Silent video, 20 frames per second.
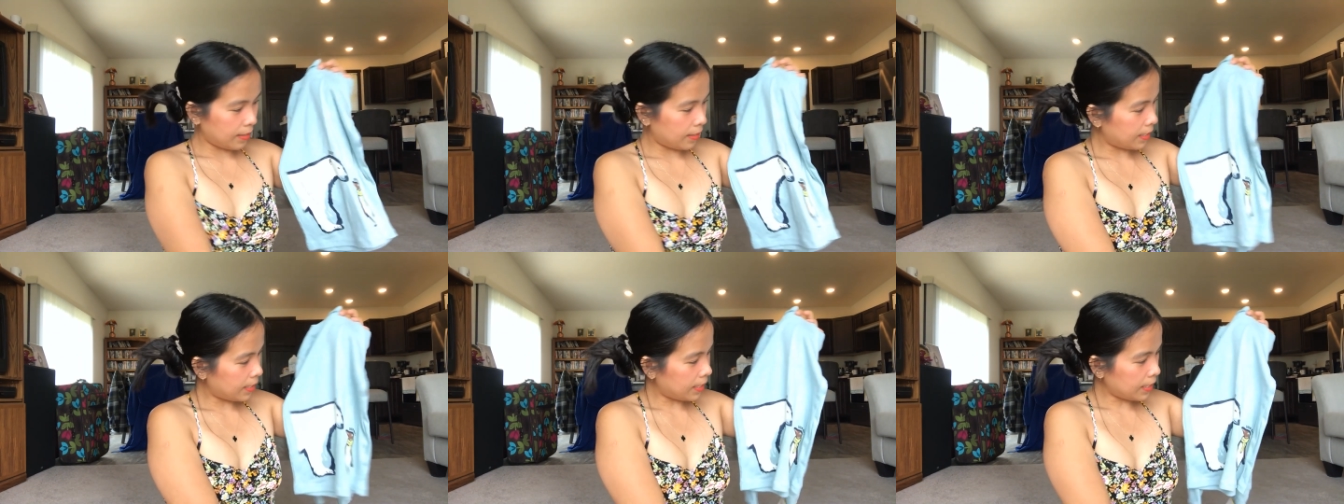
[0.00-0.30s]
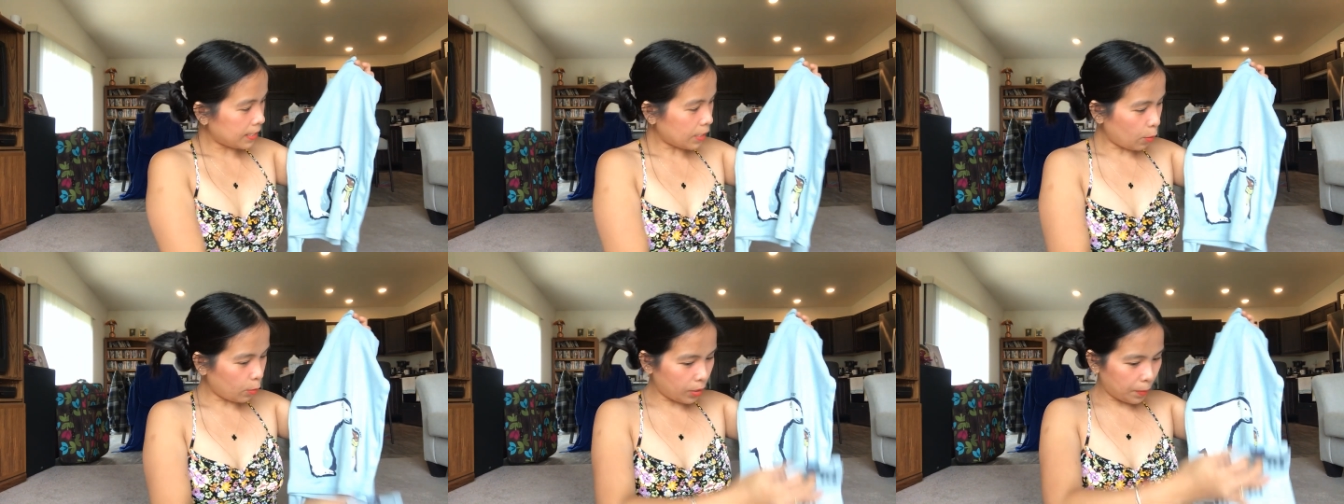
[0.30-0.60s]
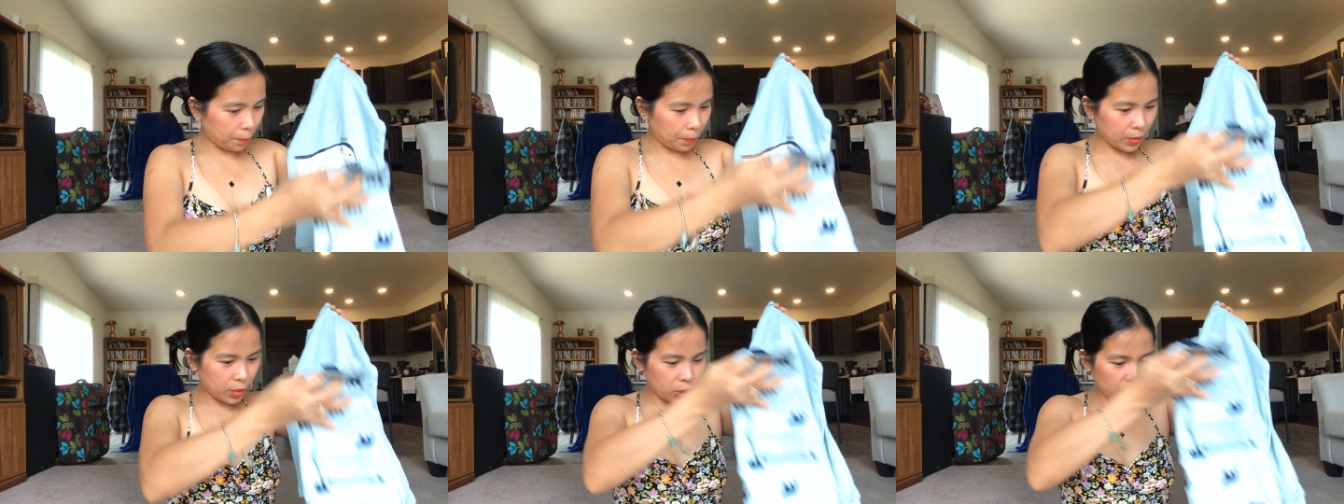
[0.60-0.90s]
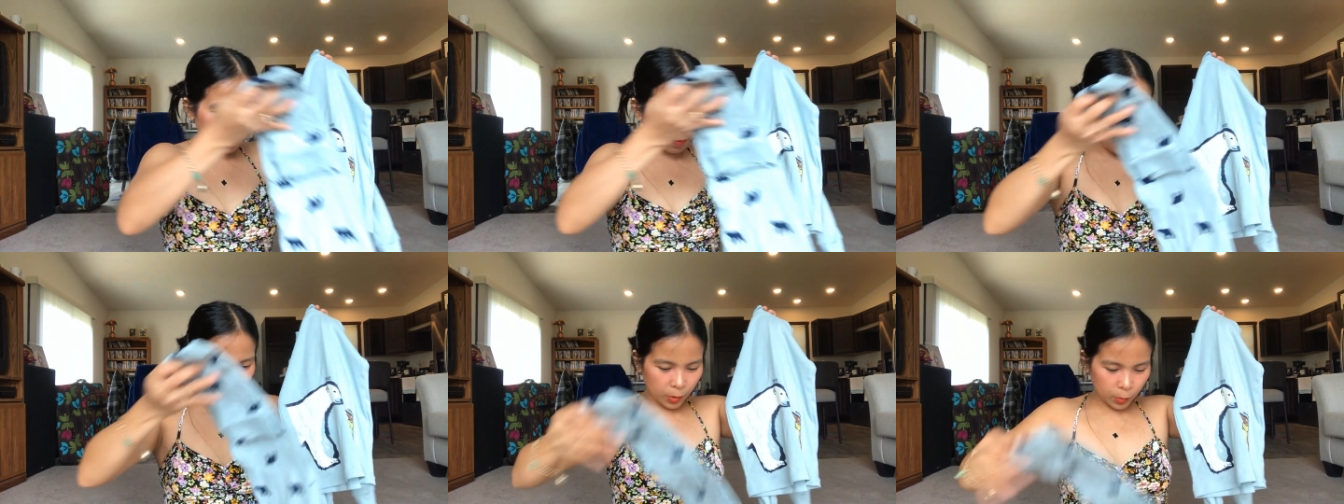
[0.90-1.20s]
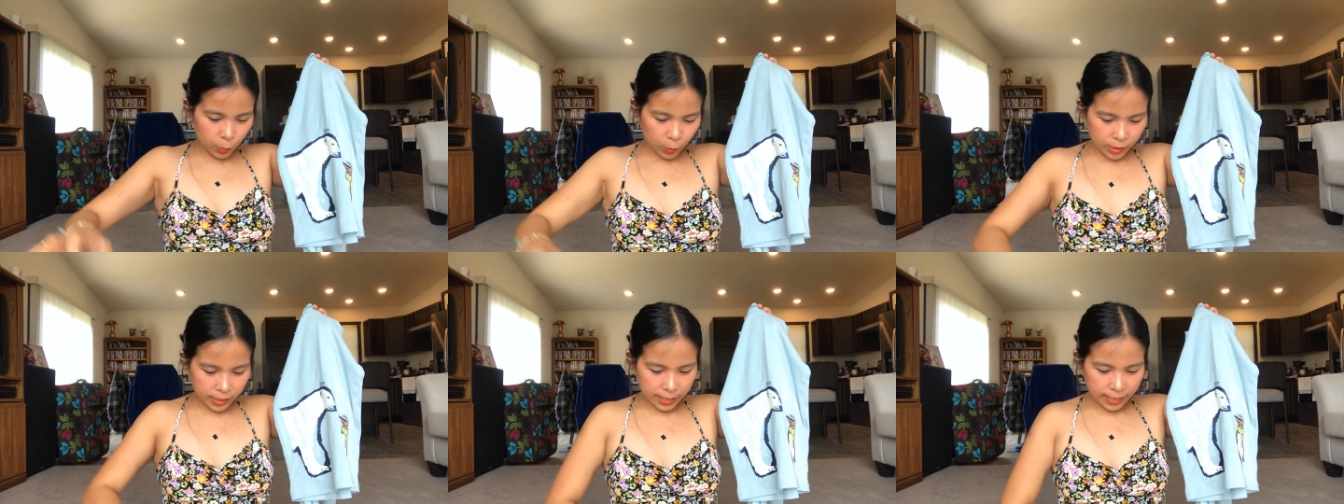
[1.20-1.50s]
This is how the pajama
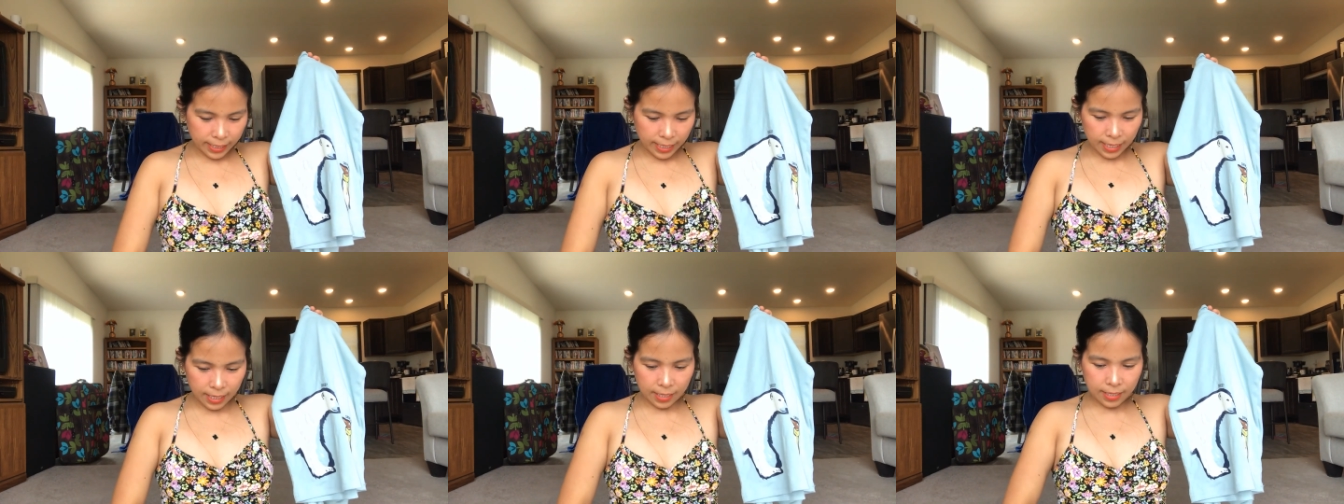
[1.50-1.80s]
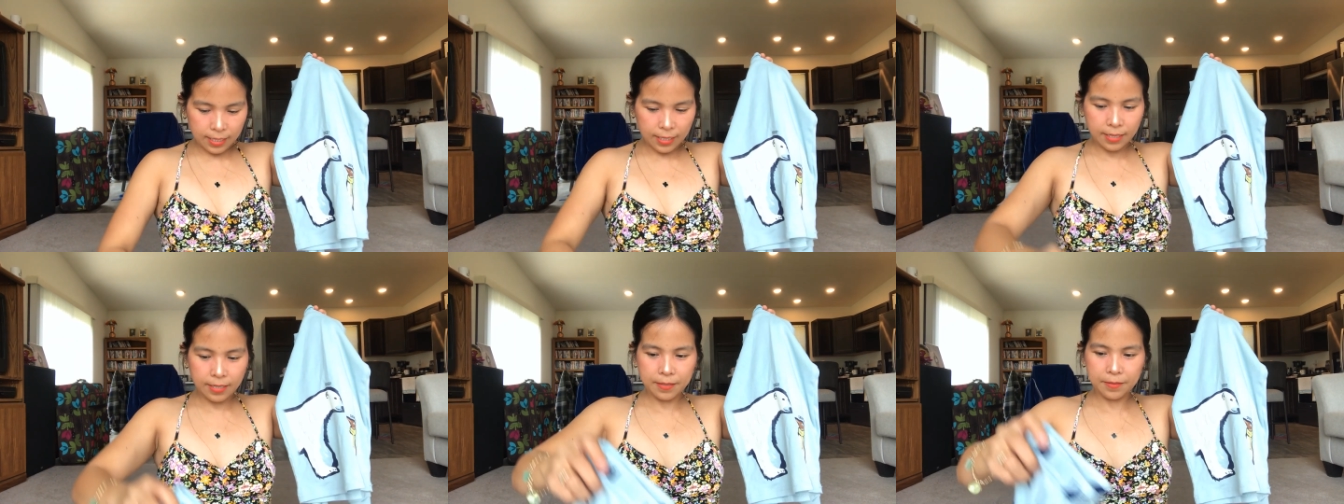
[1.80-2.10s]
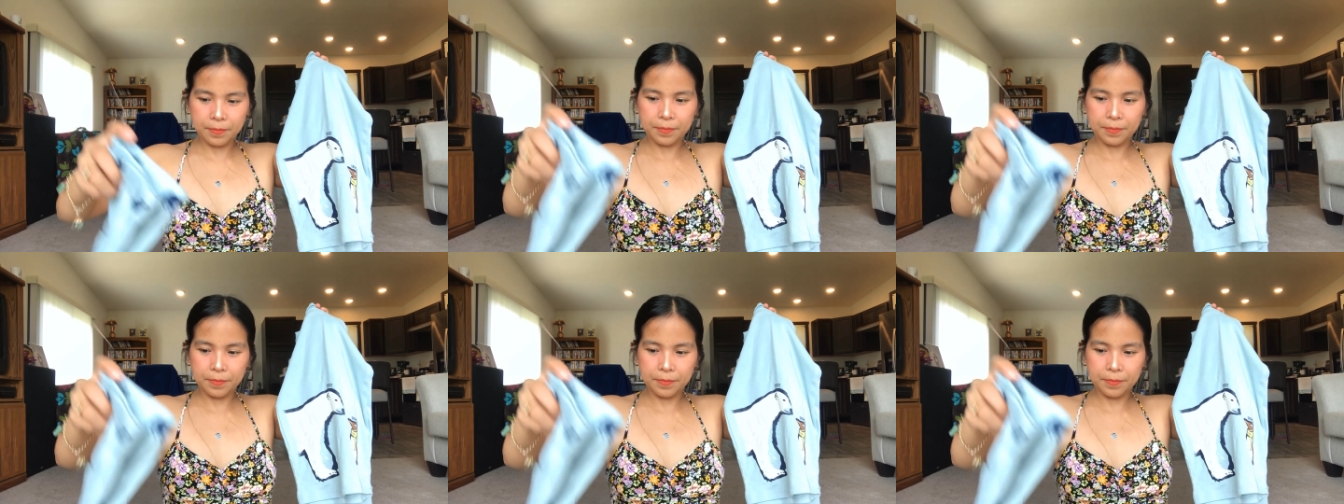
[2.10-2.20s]
looks like.